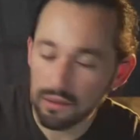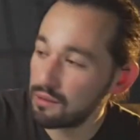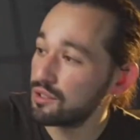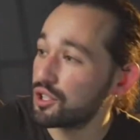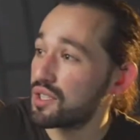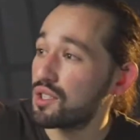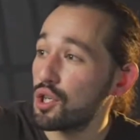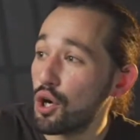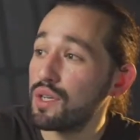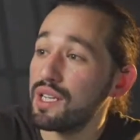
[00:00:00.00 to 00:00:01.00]
Just
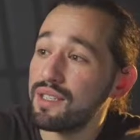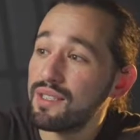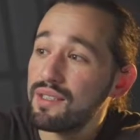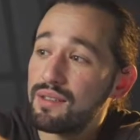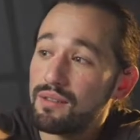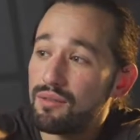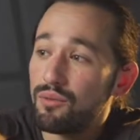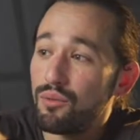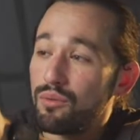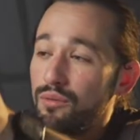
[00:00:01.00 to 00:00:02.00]
notice
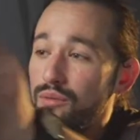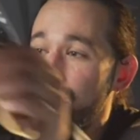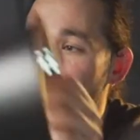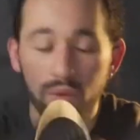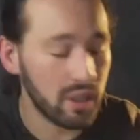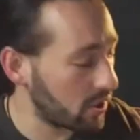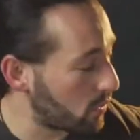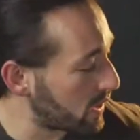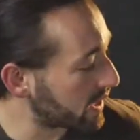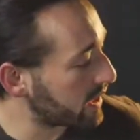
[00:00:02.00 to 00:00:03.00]
really
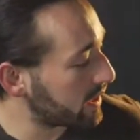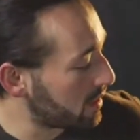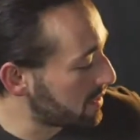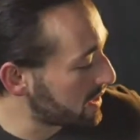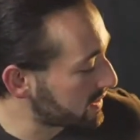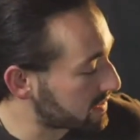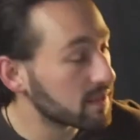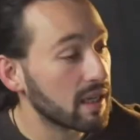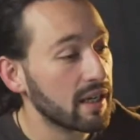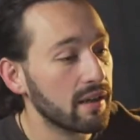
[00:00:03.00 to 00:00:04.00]
quick about this
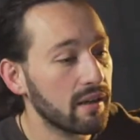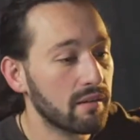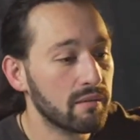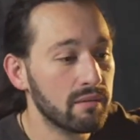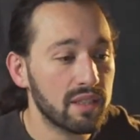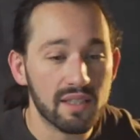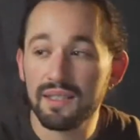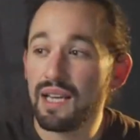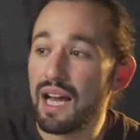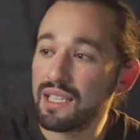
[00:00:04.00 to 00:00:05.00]
light, the
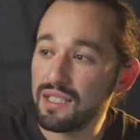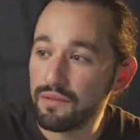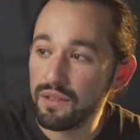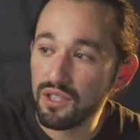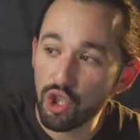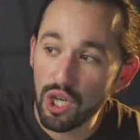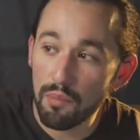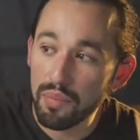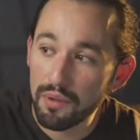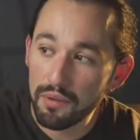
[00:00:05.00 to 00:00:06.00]
size of the chip.